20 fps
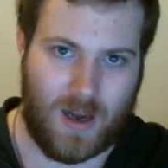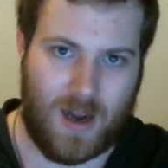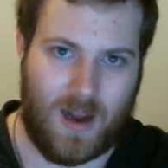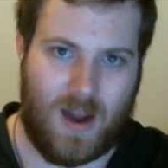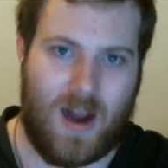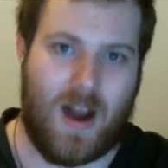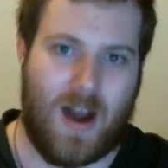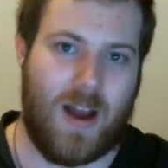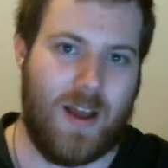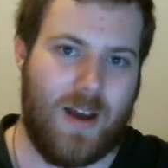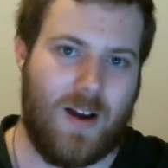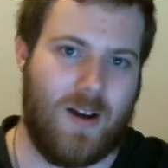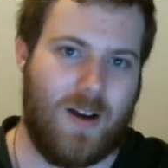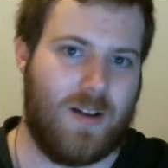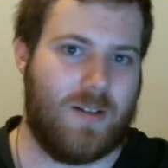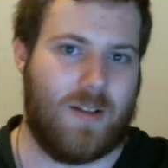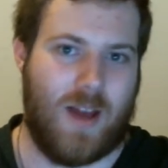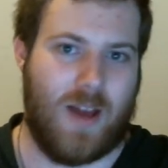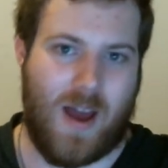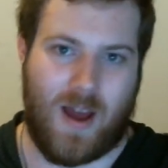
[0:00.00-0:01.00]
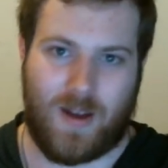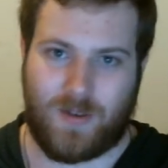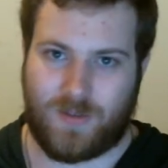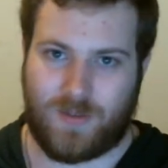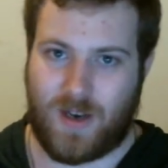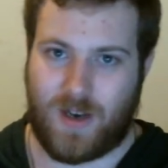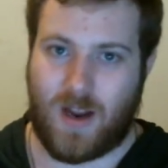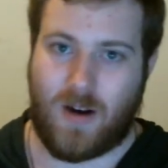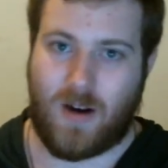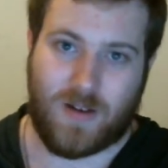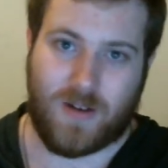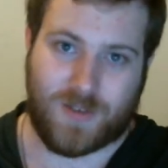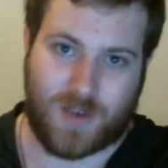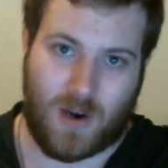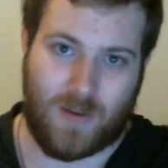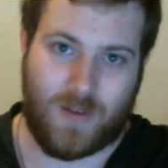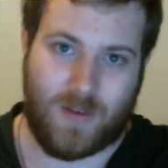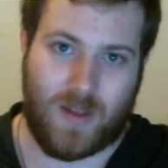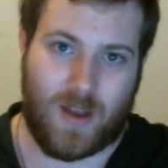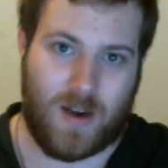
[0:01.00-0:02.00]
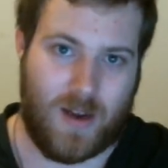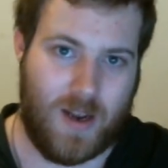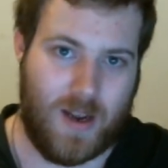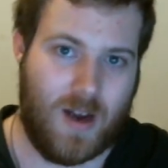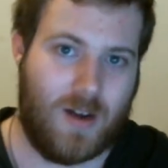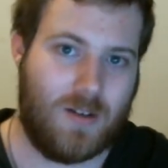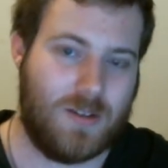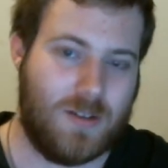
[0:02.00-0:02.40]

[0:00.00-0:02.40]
Arya, and Daenerys over there now.